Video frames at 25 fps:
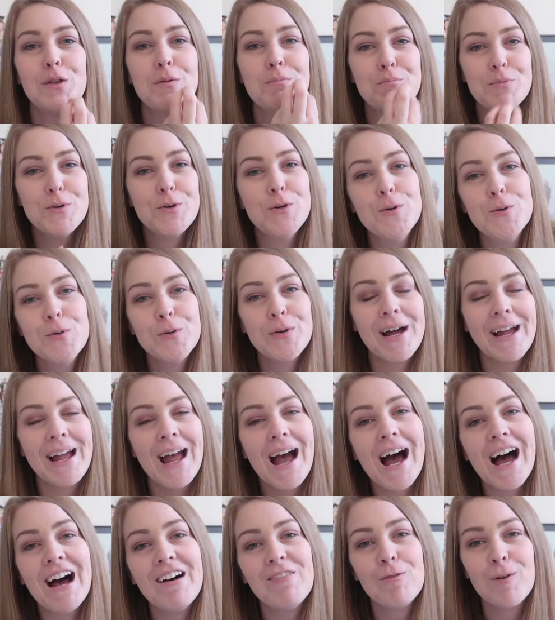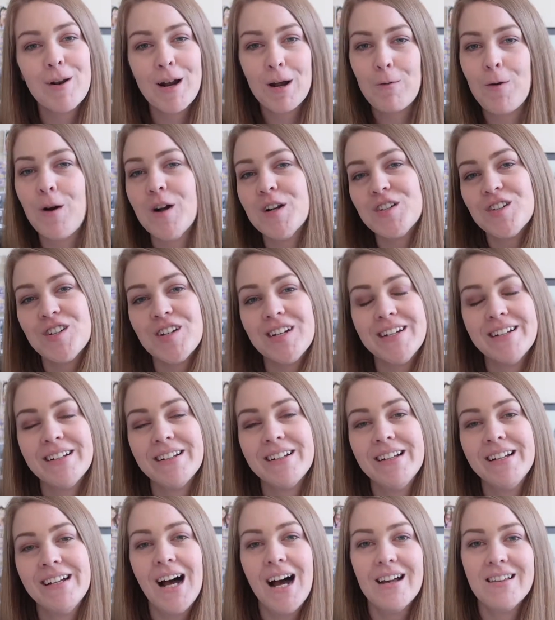the mood I have when I watch it
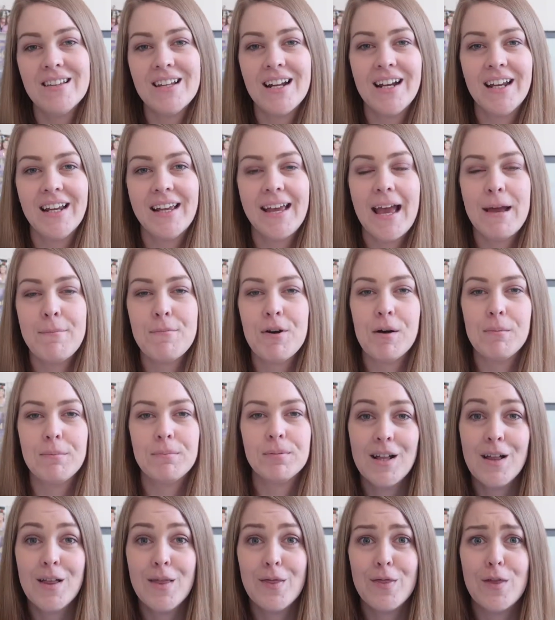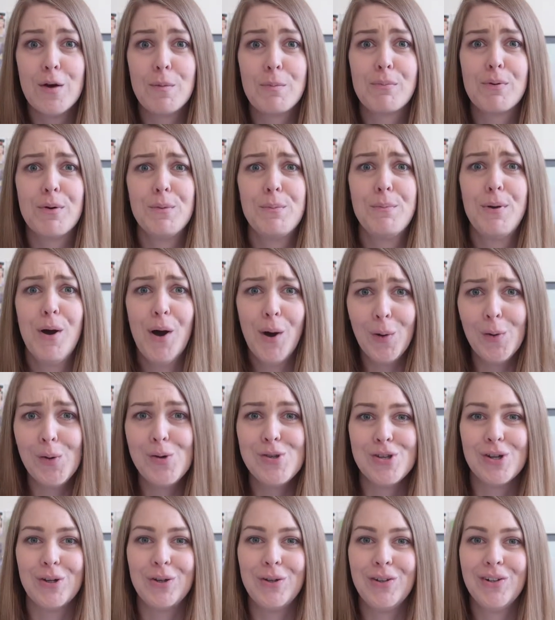and then it came up the
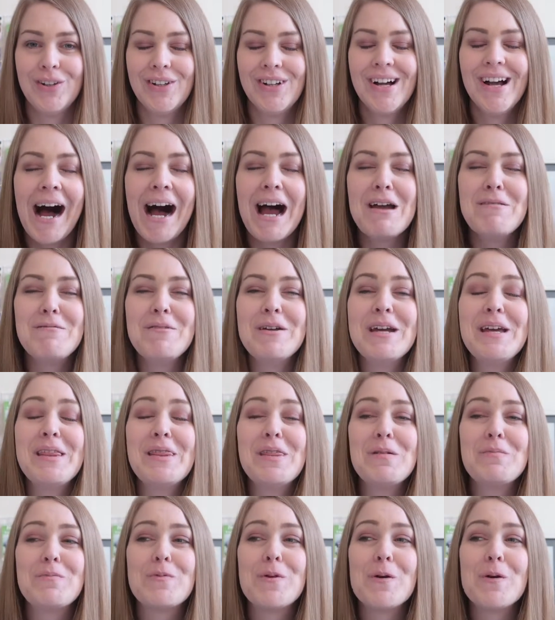Proposal. I mean, The